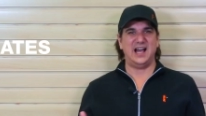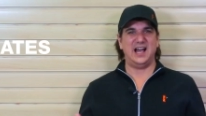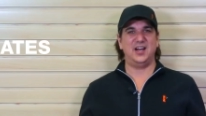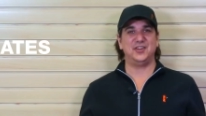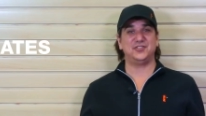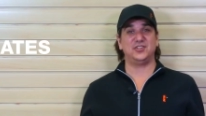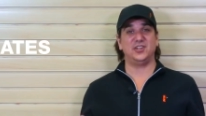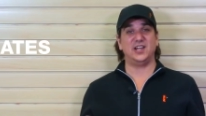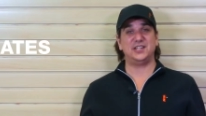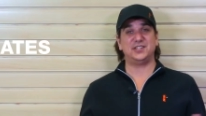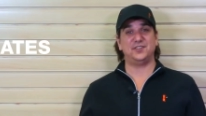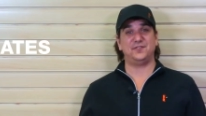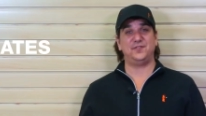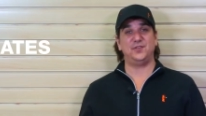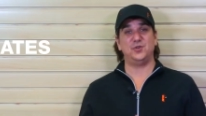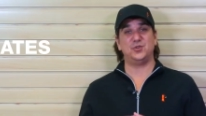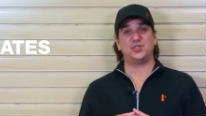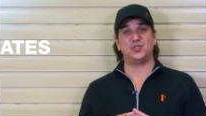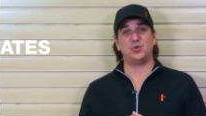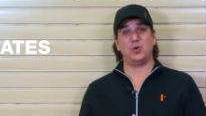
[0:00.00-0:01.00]
I also light the
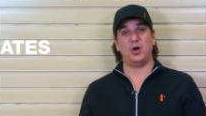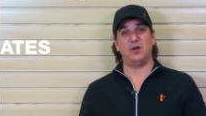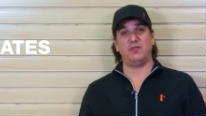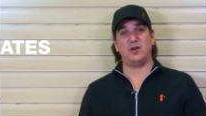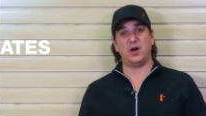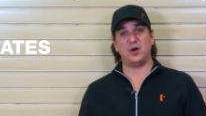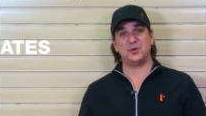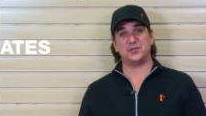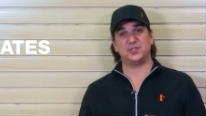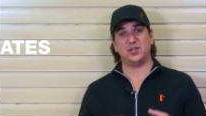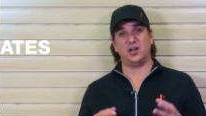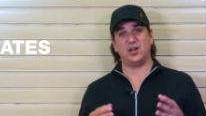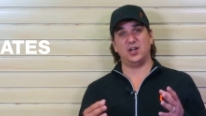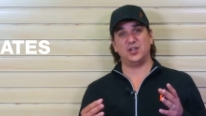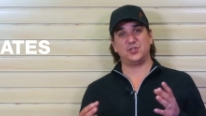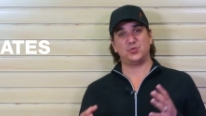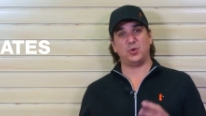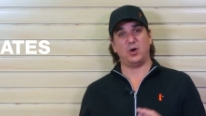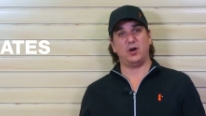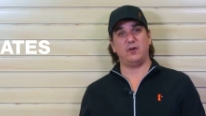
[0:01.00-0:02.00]
fuge twelve hours
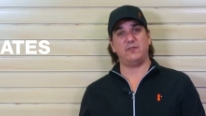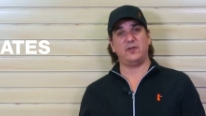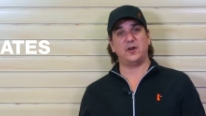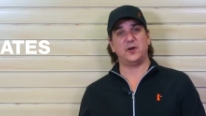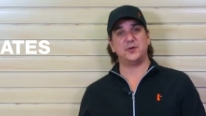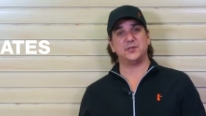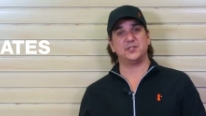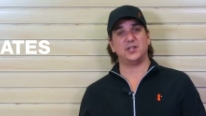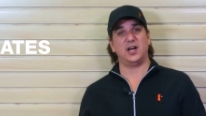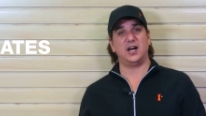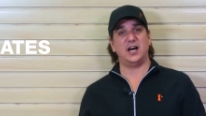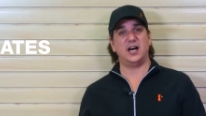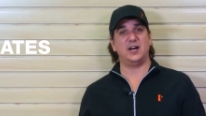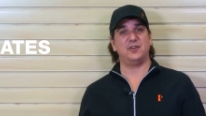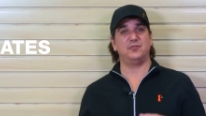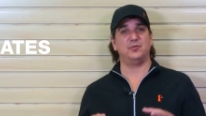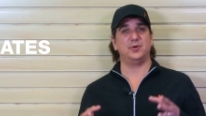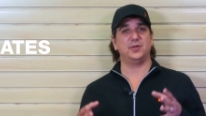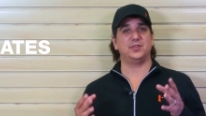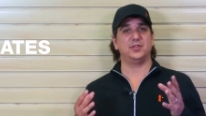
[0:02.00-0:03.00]
on, twelve hours
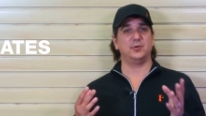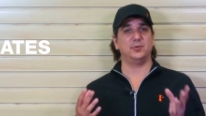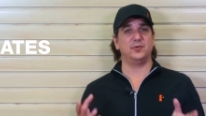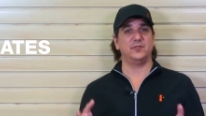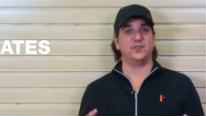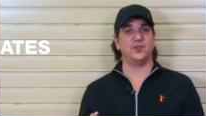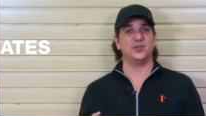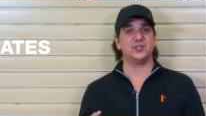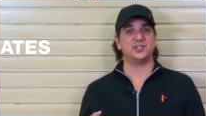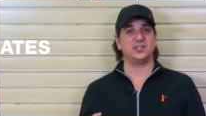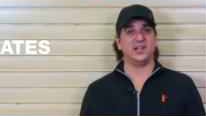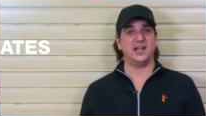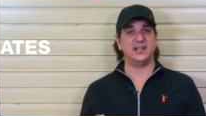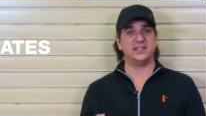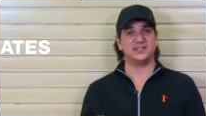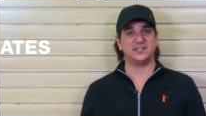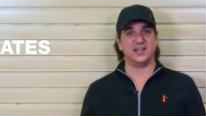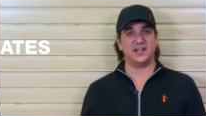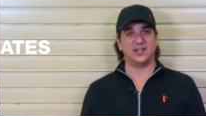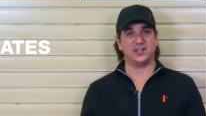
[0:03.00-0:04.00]
off with the reverse
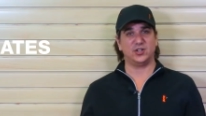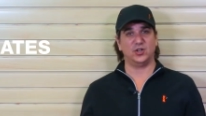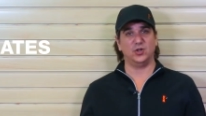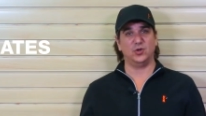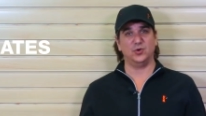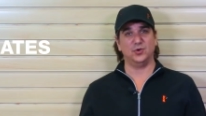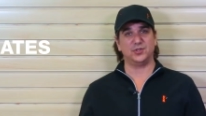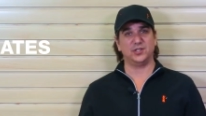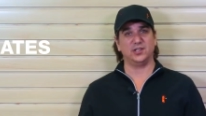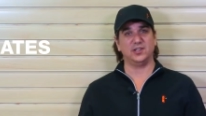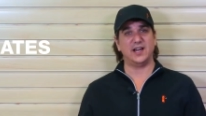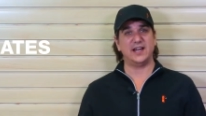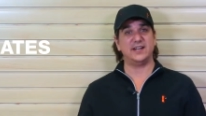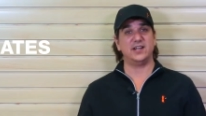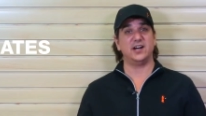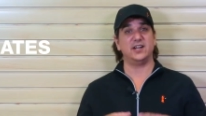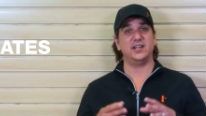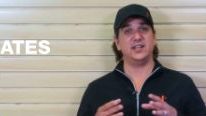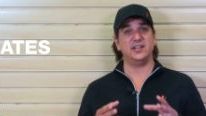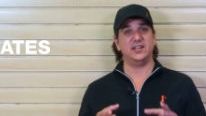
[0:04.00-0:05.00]
light cycle with the
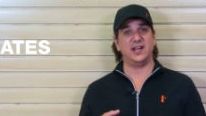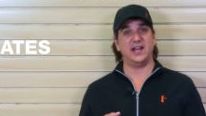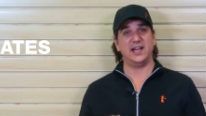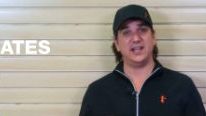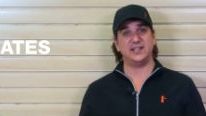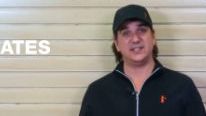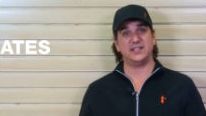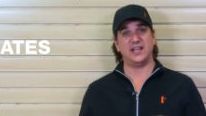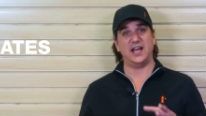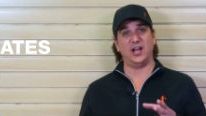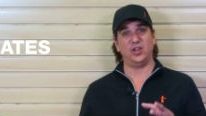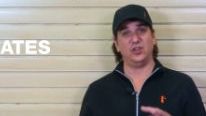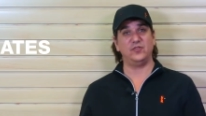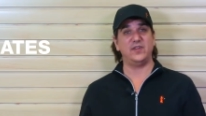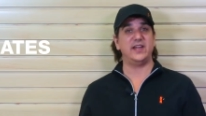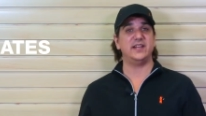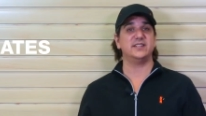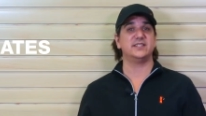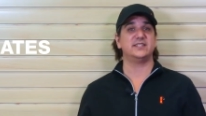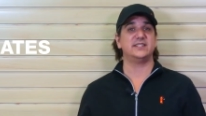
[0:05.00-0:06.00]
light on at night to
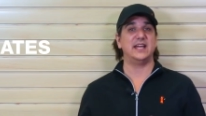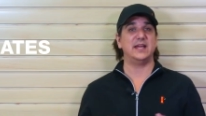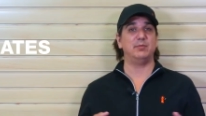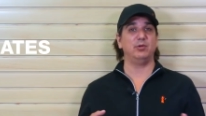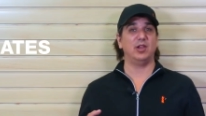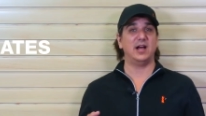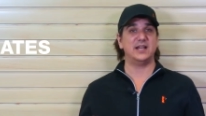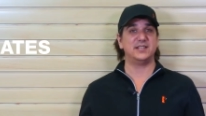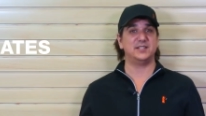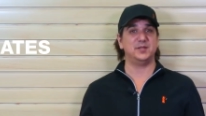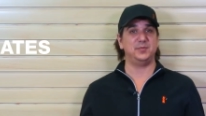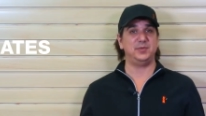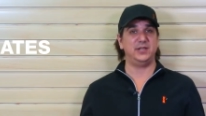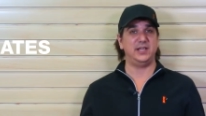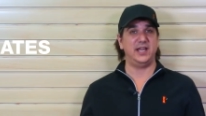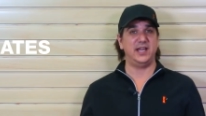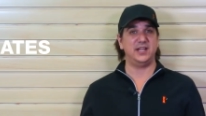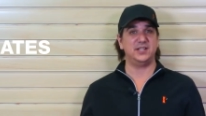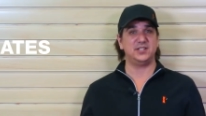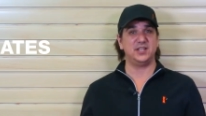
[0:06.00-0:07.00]
elevate and stabilize the
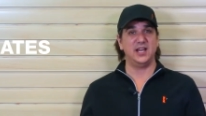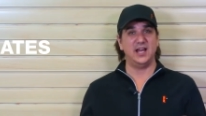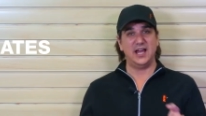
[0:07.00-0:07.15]
pH.